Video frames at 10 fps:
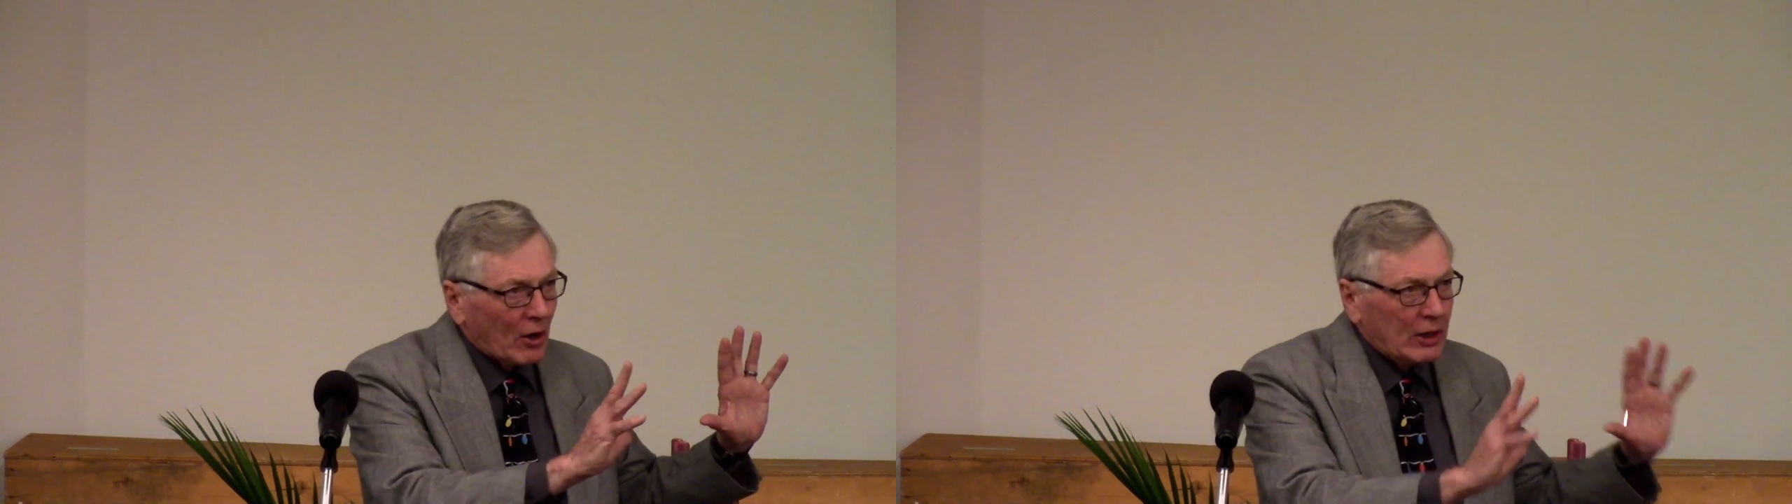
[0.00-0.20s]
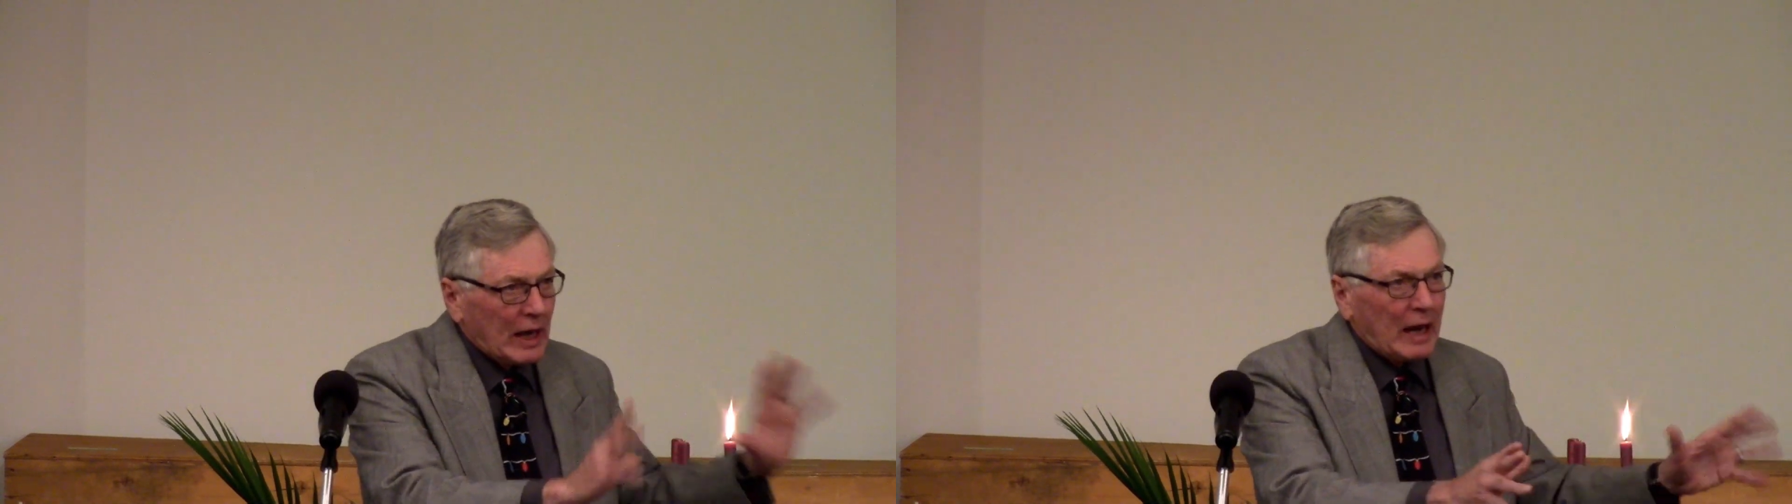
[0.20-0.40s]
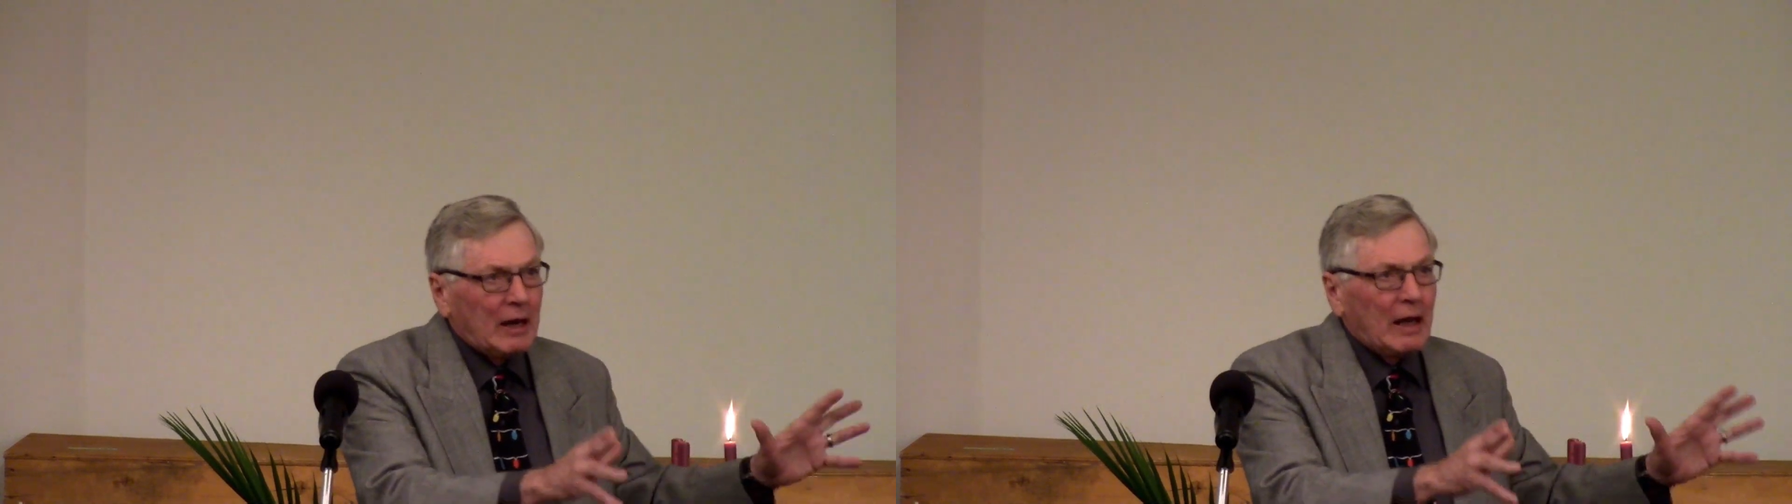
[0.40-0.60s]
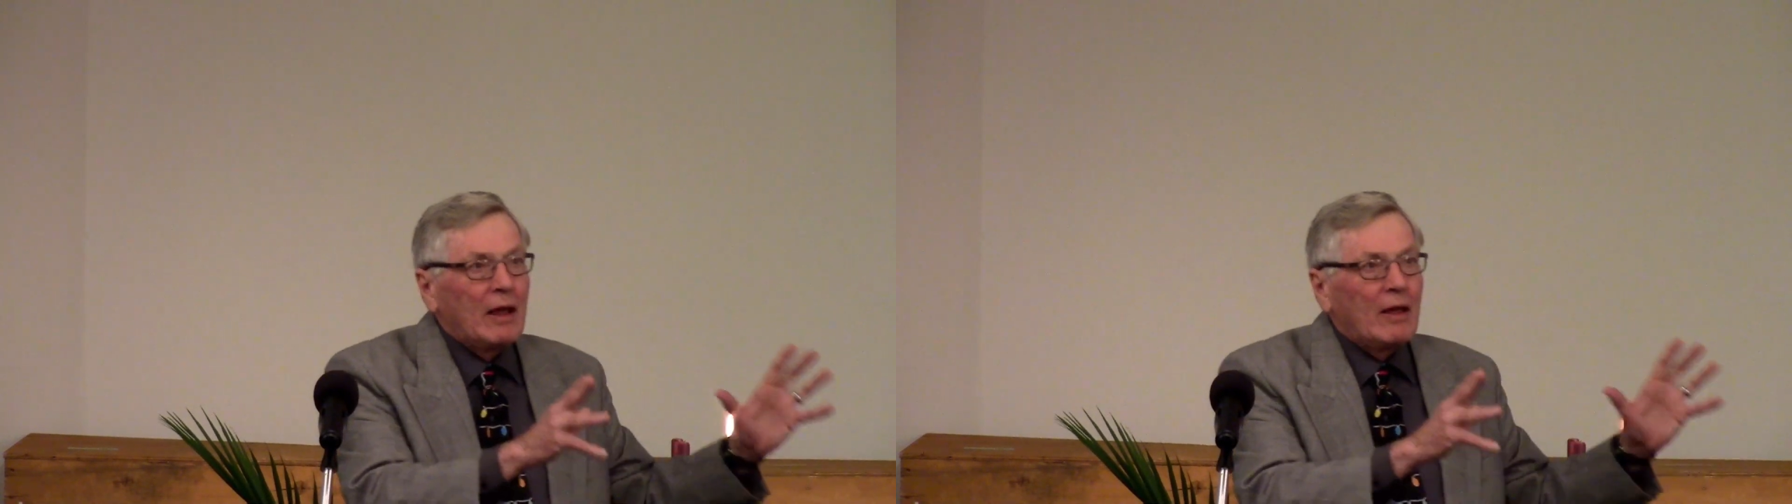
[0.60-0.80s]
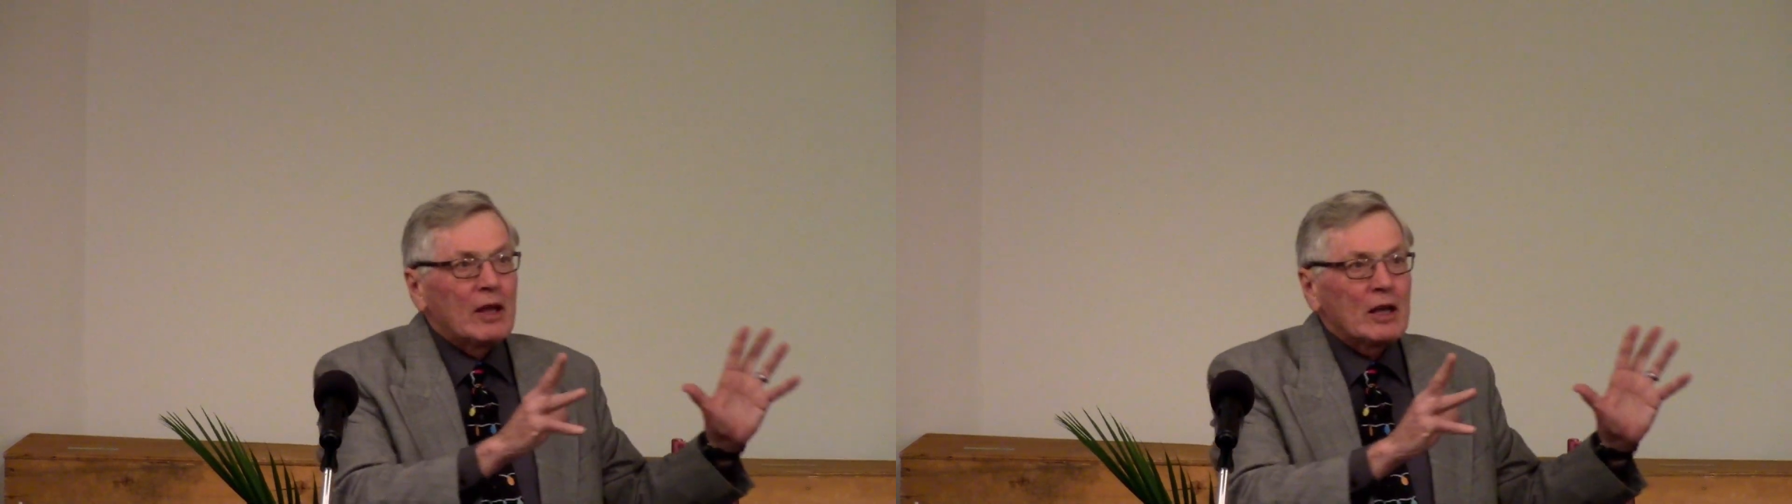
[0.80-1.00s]
dead,
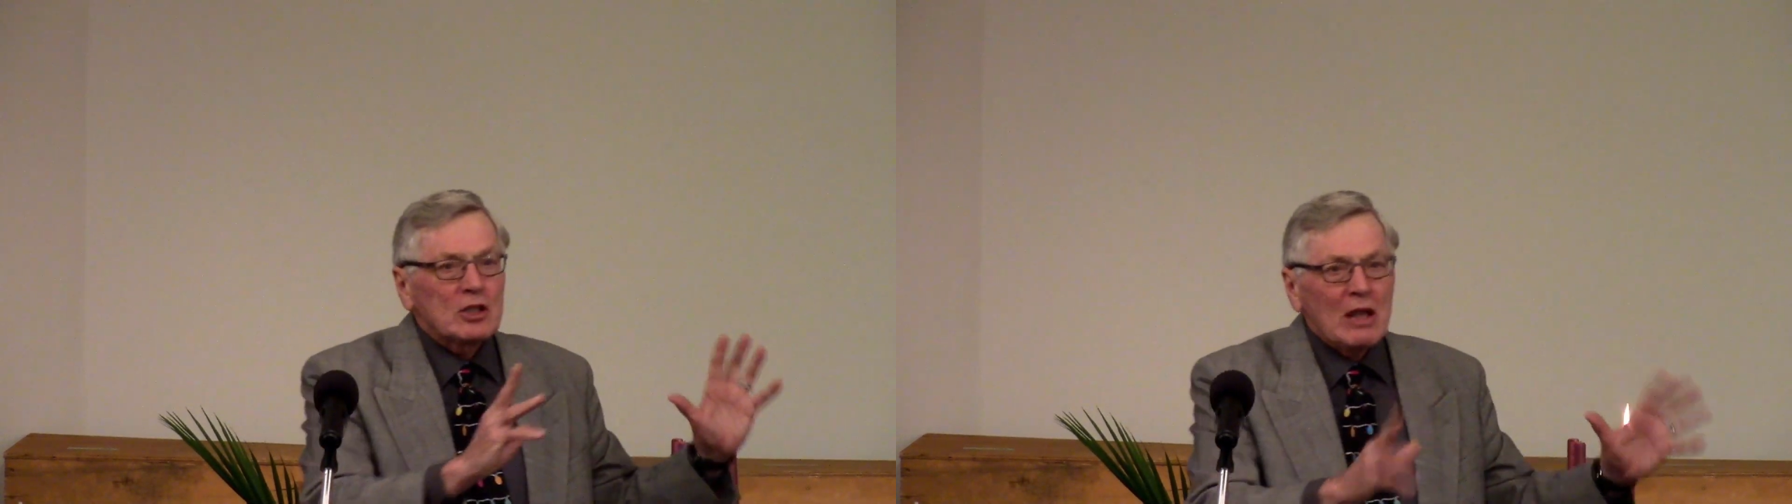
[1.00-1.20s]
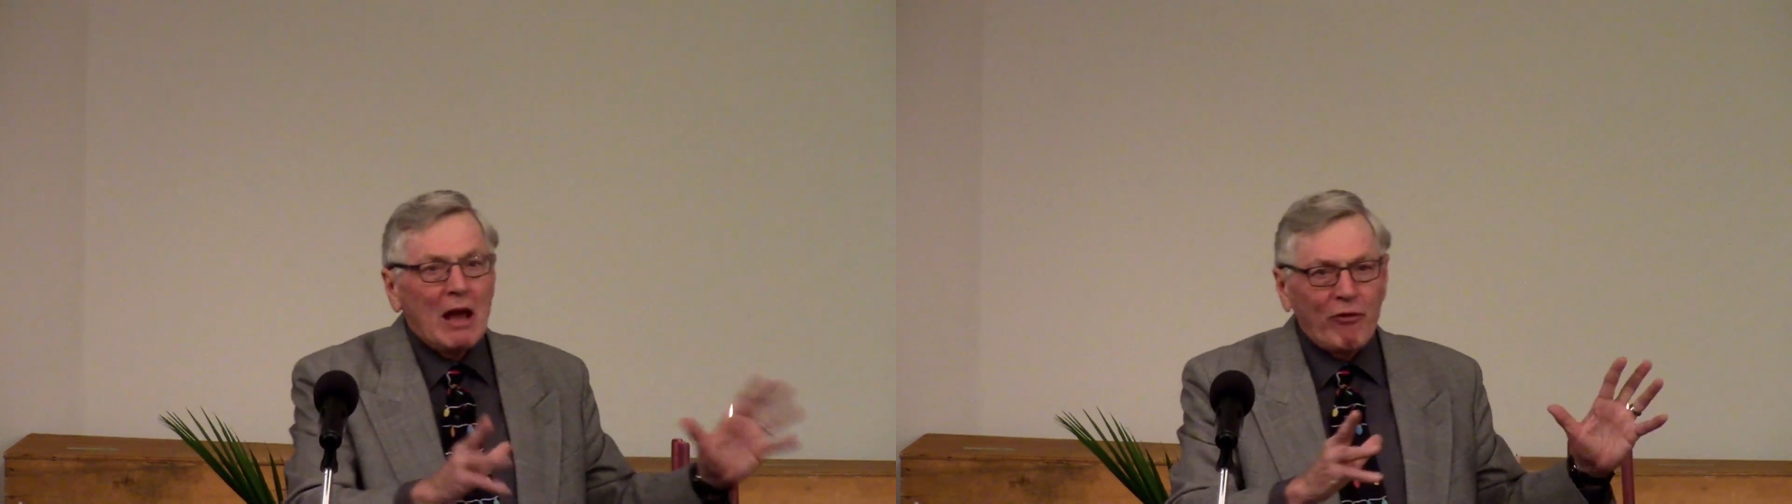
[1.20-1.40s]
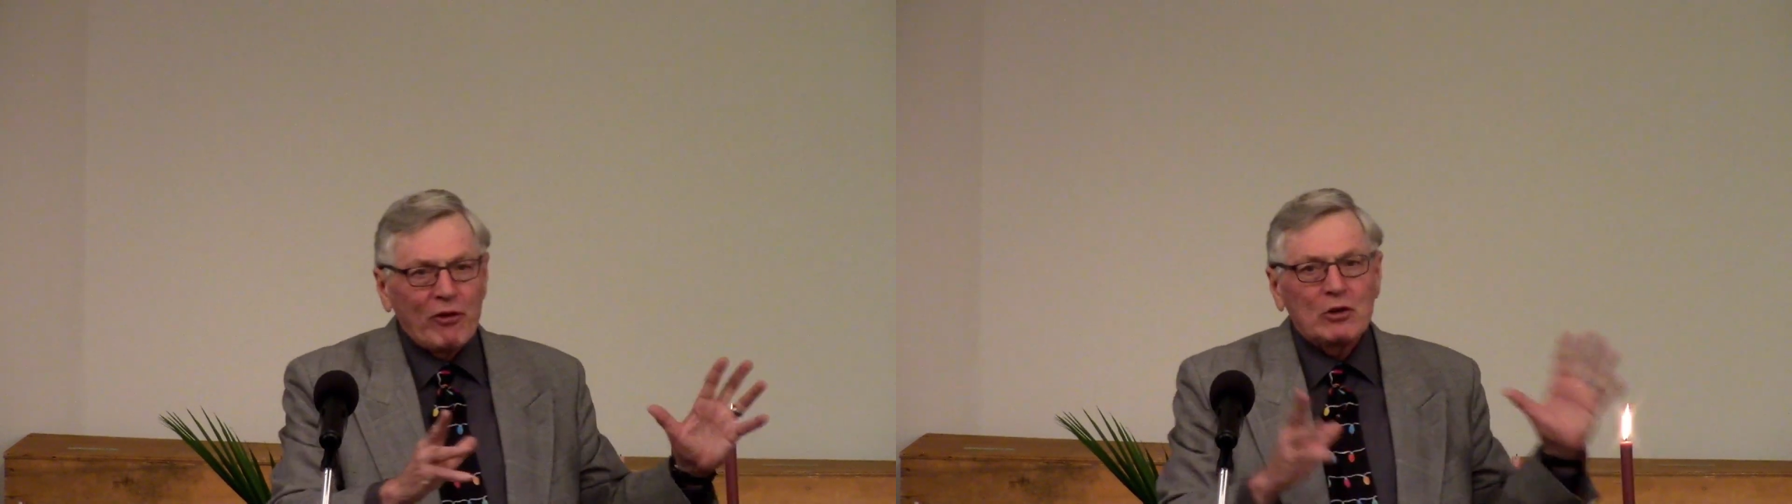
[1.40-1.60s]
this nephew,